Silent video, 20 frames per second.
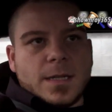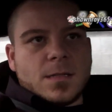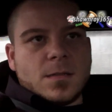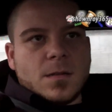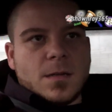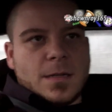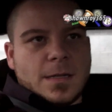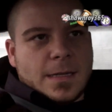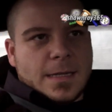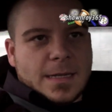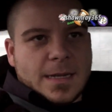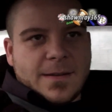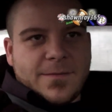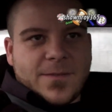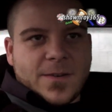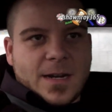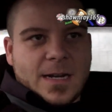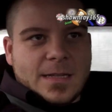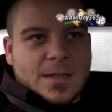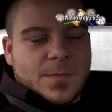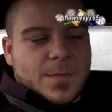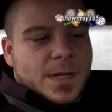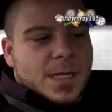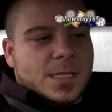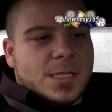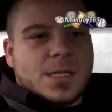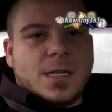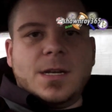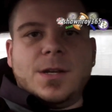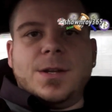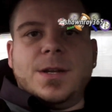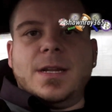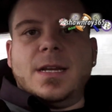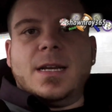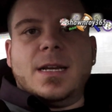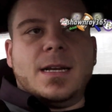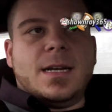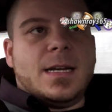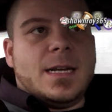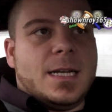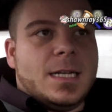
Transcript: thing I forgot to mention, I